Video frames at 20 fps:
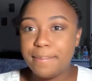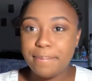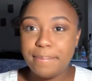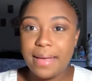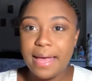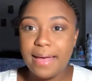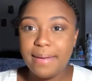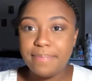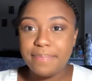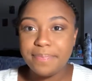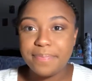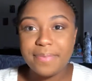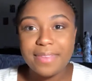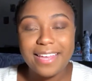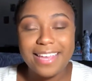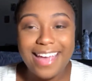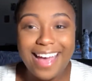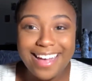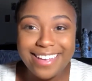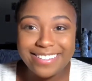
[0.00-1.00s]
But
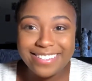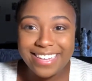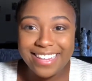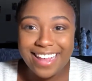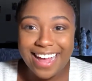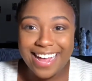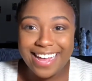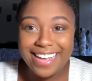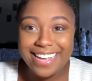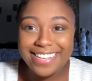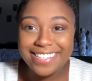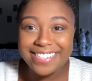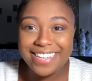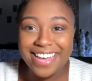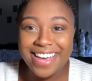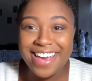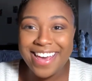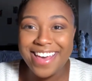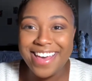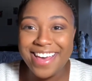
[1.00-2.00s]
yeah, so that is
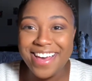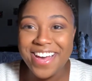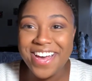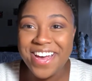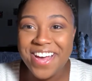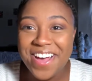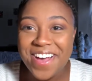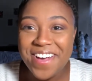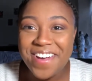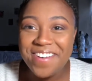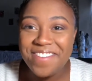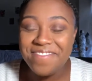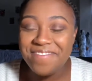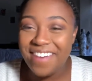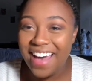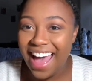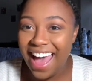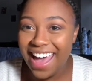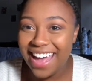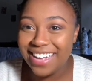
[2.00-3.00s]

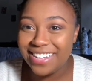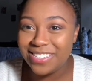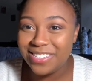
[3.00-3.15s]
my